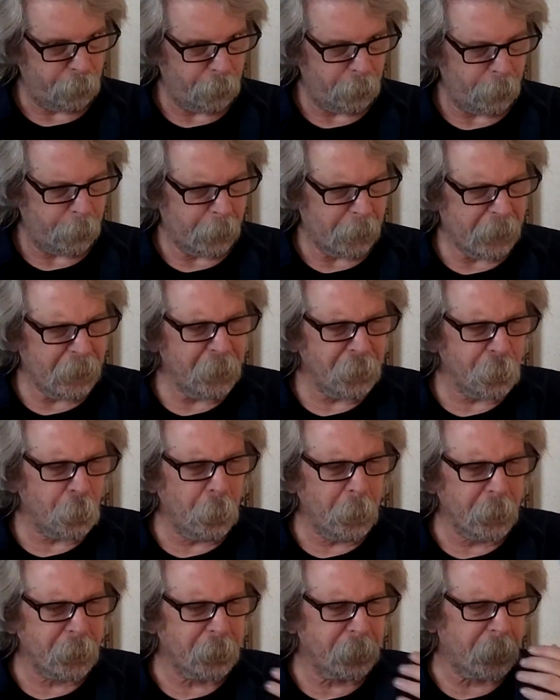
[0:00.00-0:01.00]
is going
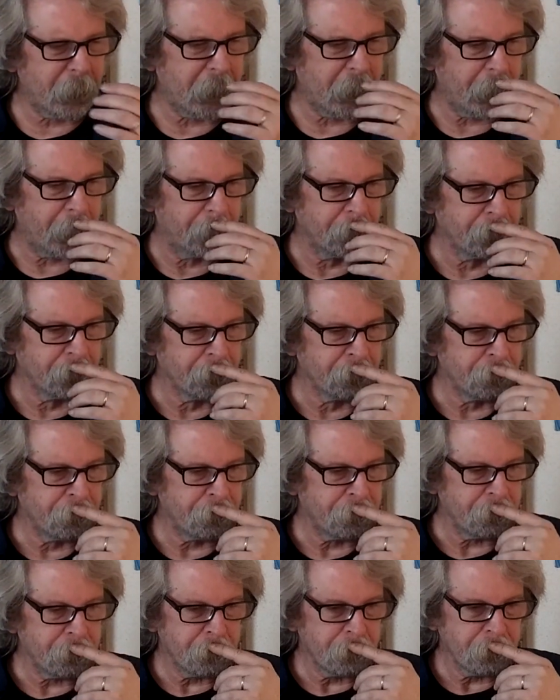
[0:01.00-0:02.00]
to be
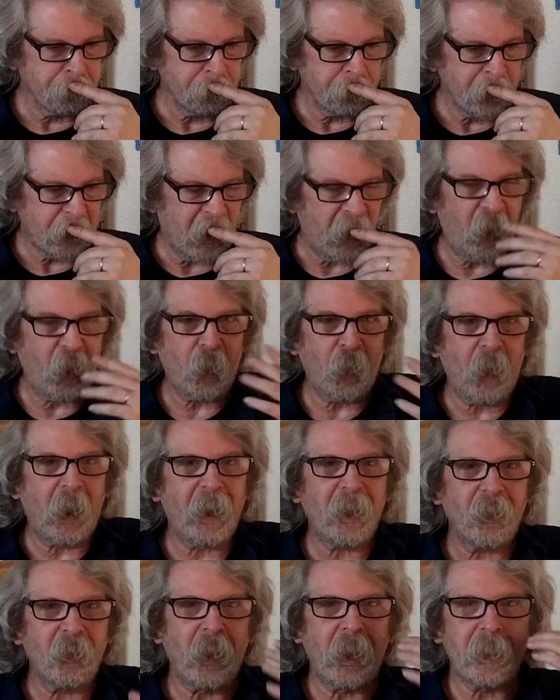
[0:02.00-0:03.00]
a lot
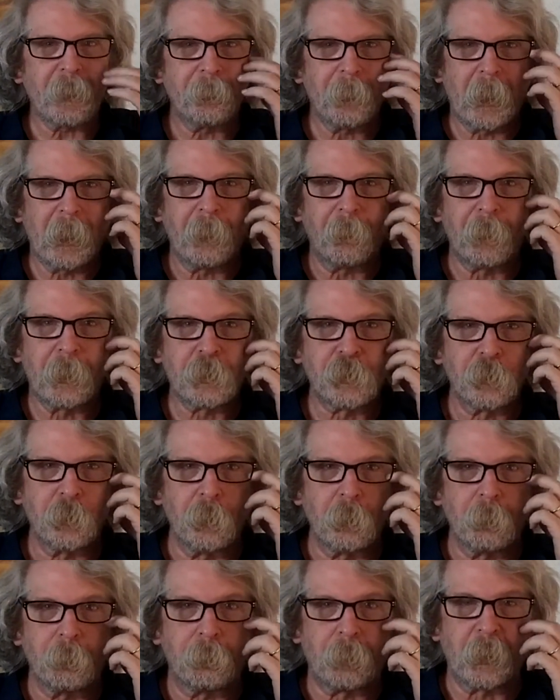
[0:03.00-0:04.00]
like my original
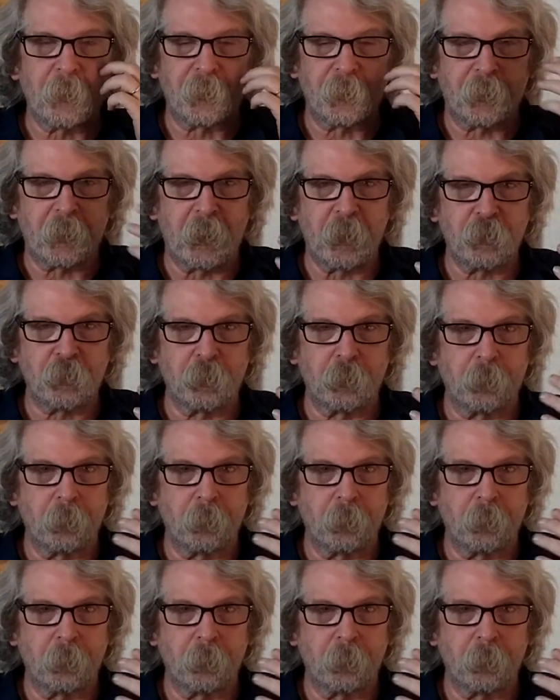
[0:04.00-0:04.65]
presentation.